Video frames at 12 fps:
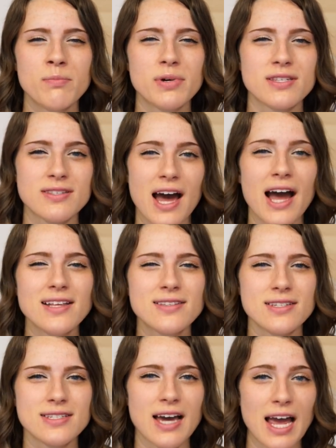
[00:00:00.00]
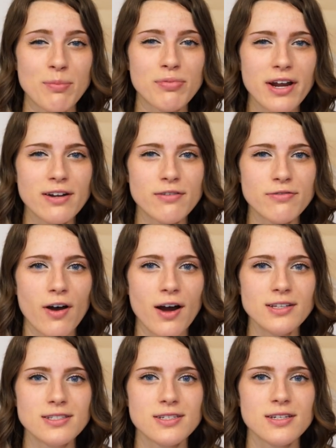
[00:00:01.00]
besides the typewriter
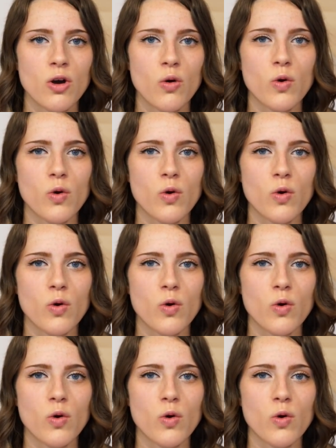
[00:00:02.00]
font